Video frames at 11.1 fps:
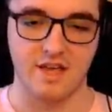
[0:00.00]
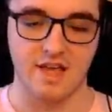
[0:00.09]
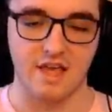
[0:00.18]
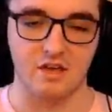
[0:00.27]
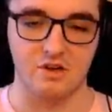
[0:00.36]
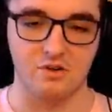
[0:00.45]

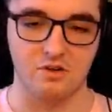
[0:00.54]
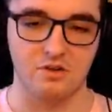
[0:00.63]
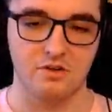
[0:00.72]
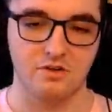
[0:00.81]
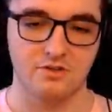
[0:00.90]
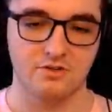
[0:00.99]
Angle,
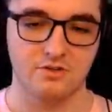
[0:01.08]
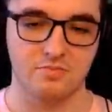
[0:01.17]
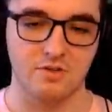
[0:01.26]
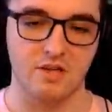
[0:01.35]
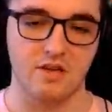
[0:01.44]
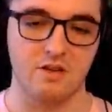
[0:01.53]

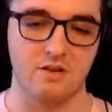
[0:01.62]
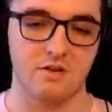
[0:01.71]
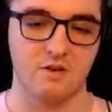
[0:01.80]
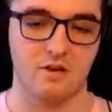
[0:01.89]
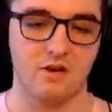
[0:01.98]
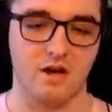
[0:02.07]
speed,
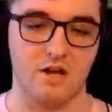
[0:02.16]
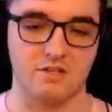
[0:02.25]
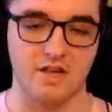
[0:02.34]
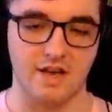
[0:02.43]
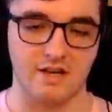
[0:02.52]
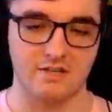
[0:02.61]

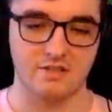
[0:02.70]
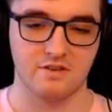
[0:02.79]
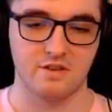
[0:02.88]
contact.